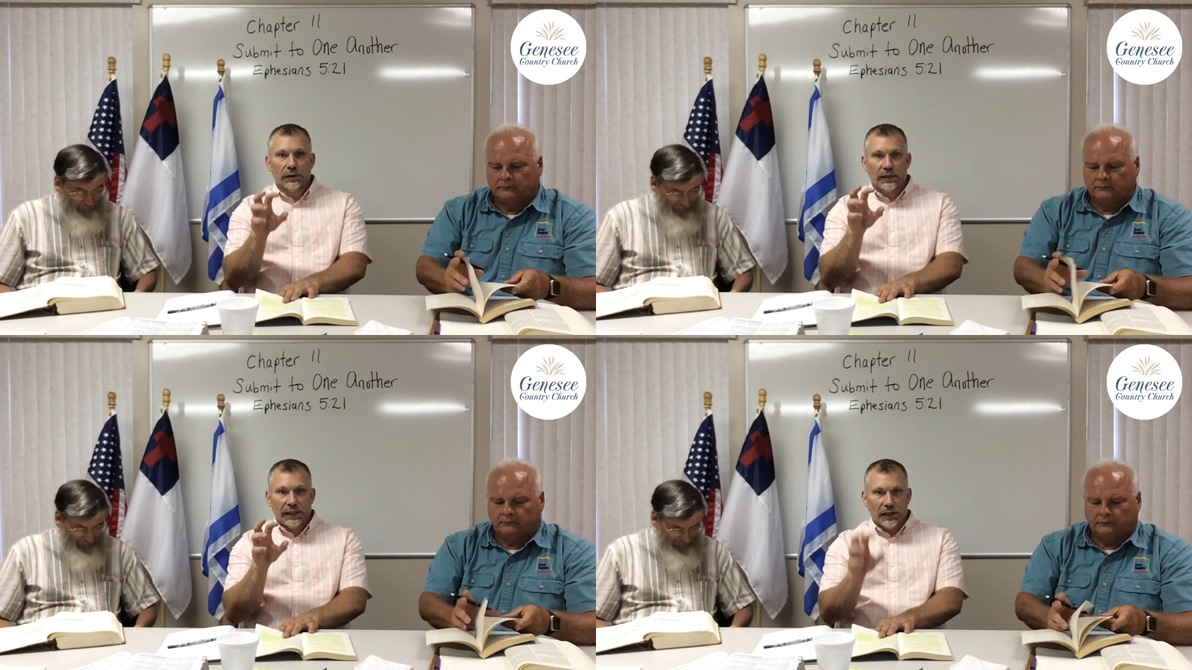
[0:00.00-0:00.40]
Speaker 1: uh,
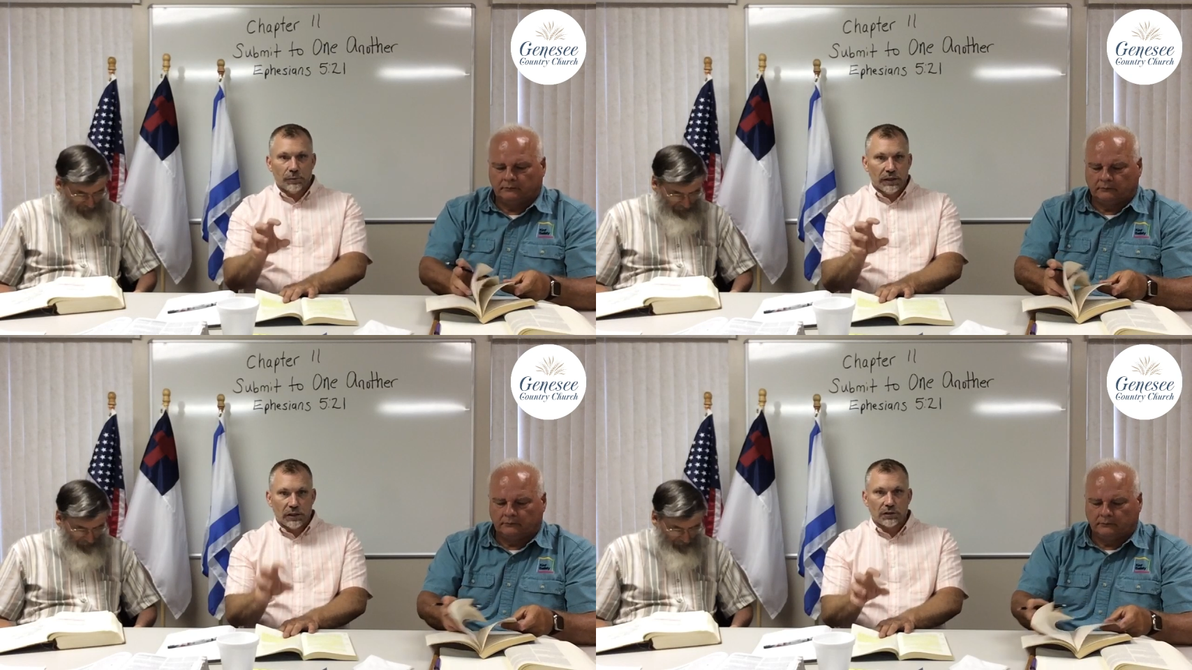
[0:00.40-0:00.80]
the
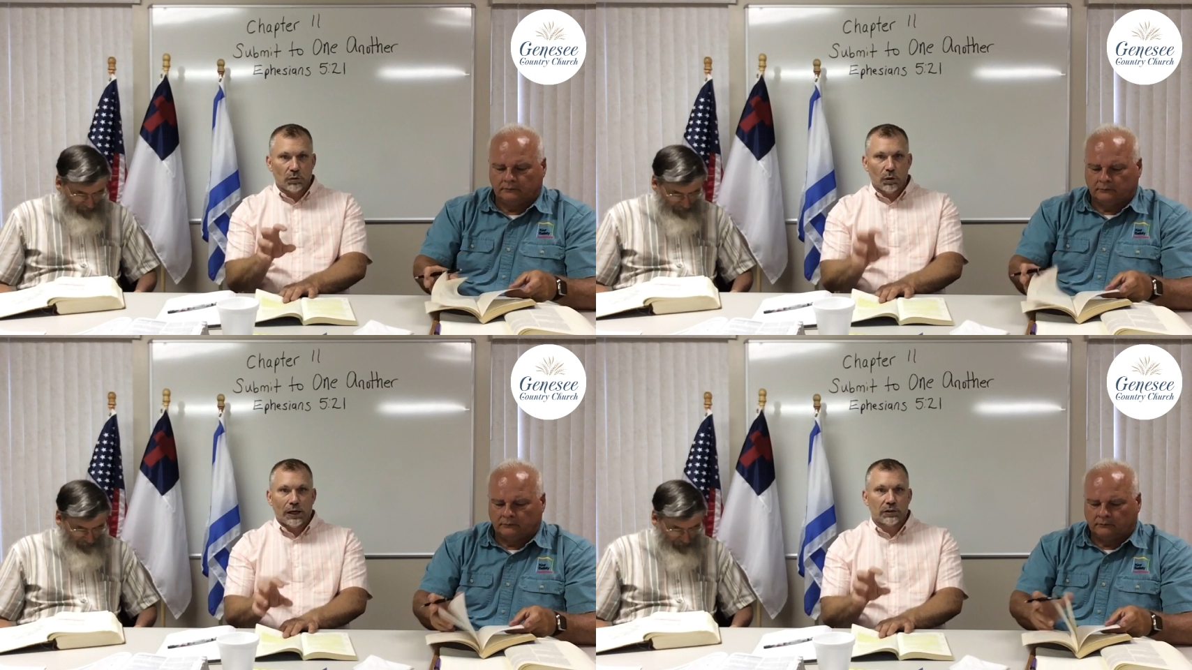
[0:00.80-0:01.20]
enemy
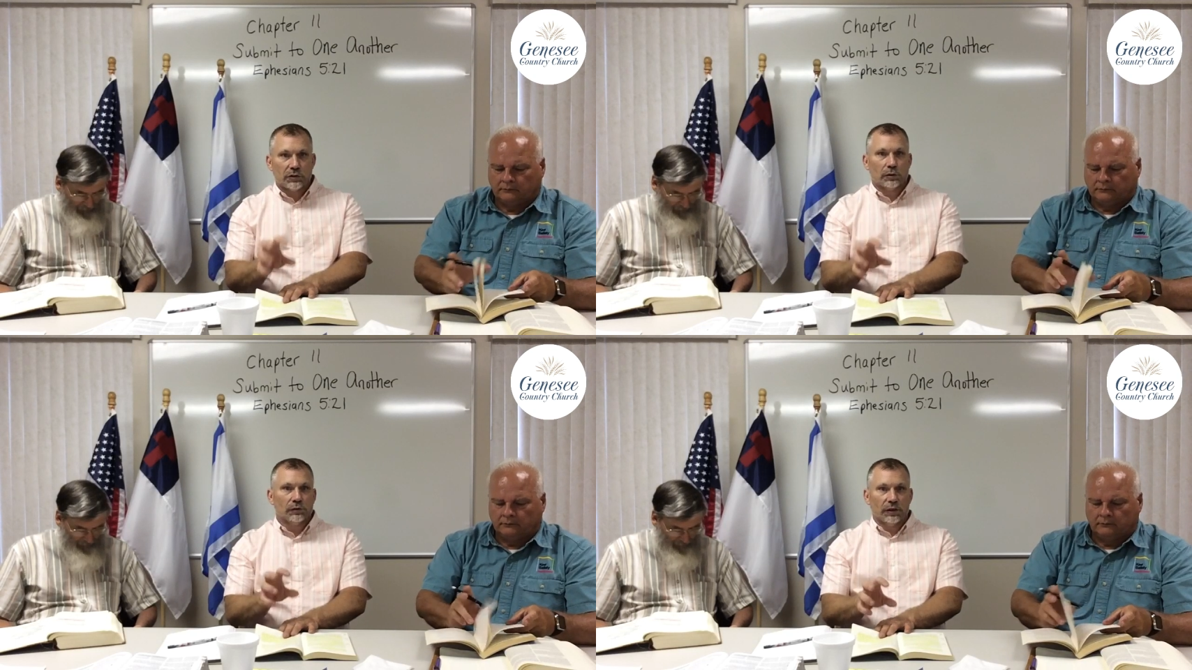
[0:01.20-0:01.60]
doesn't want
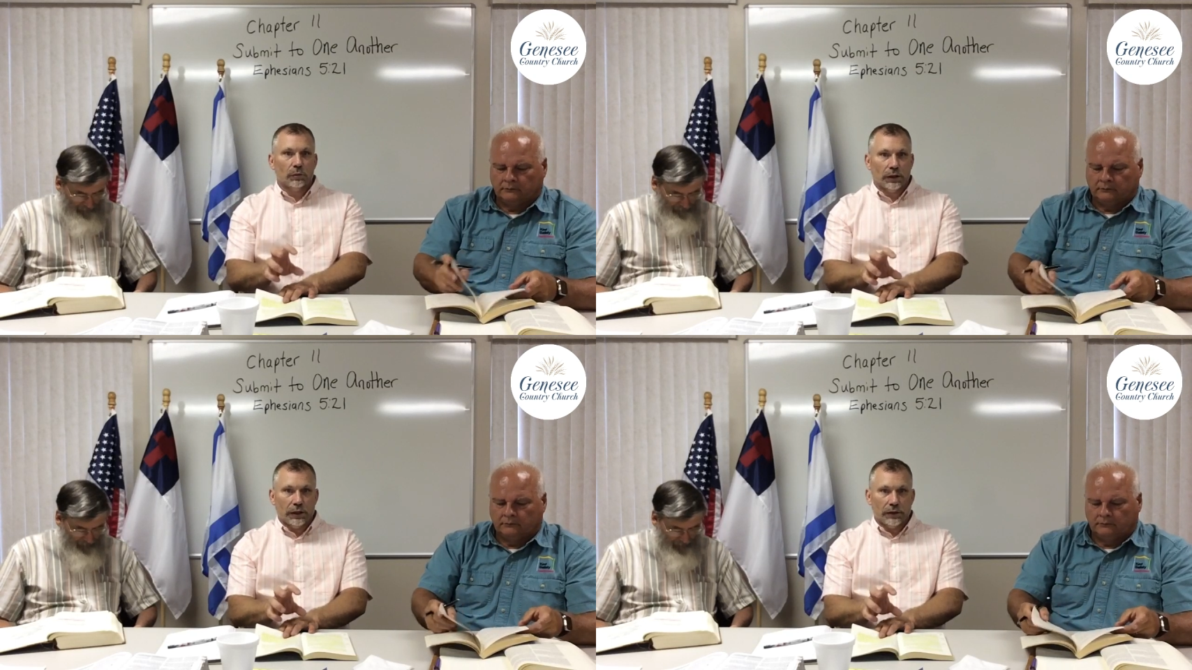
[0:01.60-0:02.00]
us
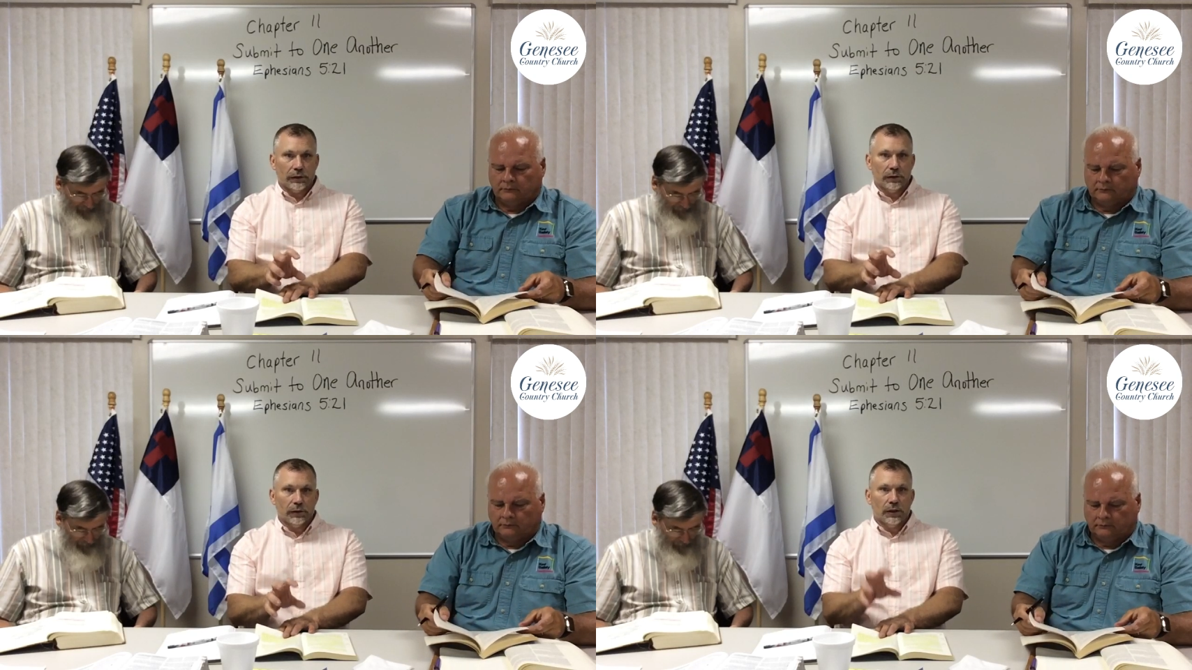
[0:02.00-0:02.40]
serving one another.